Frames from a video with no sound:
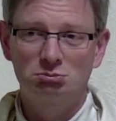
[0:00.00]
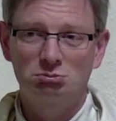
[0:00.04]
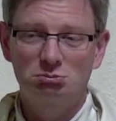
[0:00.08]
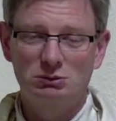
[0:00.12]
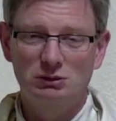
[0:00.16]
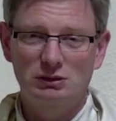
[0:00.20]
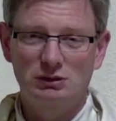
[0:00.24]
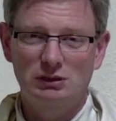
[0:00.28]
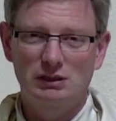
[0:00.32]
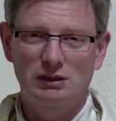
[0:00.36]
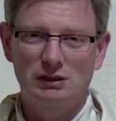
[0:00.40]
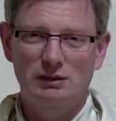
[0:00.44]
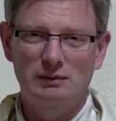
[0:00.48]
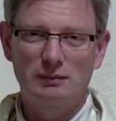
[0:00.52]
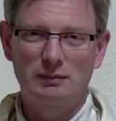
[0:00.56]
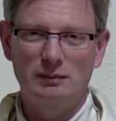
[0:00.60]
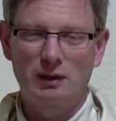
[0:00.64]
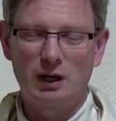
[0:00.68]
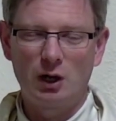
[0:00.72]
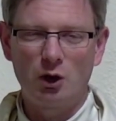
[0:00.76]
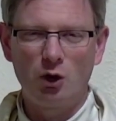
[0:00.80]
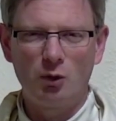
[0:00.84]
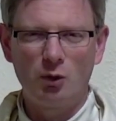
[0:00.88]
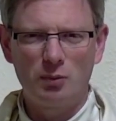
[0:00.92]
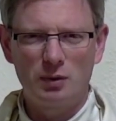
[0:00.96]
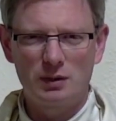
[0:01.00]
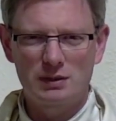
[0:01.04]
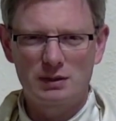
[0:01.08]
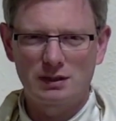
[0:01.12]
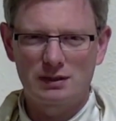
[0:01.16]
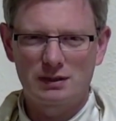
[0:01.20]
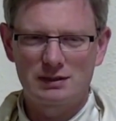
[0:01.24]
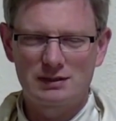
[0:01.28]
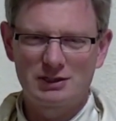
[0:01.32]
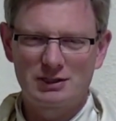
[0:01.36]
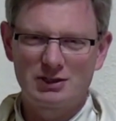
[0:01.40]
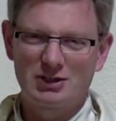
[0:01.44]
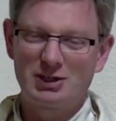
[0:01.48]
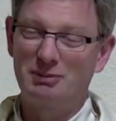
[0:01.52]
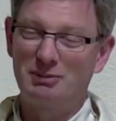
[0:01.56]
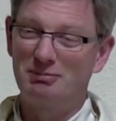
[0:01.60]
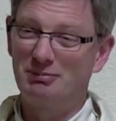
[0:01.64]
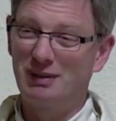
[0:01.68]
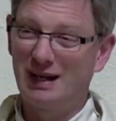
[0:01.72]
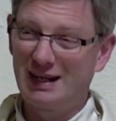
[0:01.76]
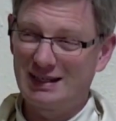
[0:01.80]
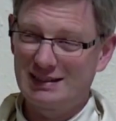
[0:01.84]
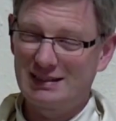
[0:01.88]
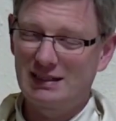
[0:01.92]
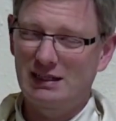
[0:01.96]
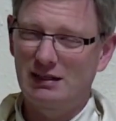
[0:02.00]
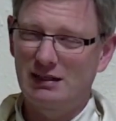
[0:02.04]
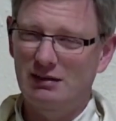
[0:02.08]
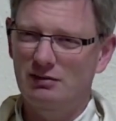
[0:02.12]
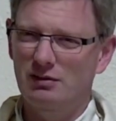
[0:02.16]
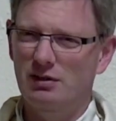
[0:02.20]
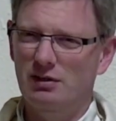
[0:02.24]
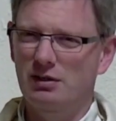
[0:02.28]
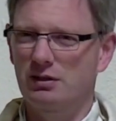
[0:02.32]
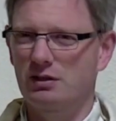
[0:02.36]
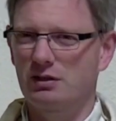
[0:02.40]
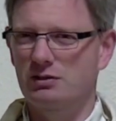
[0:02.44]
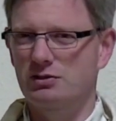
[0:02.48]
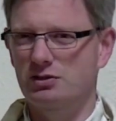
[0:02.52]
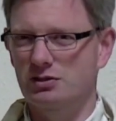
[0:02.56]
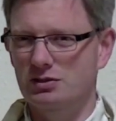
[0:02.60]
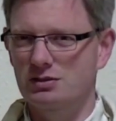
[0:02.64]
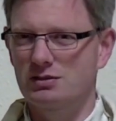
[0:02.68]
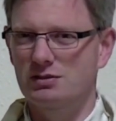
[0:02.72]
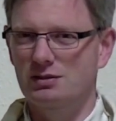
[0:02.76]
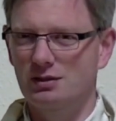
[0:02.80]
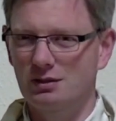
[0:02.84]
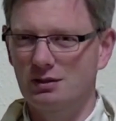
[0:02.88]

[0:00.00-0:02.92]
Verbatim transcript: Um, I hope it's considered a blessing rather than just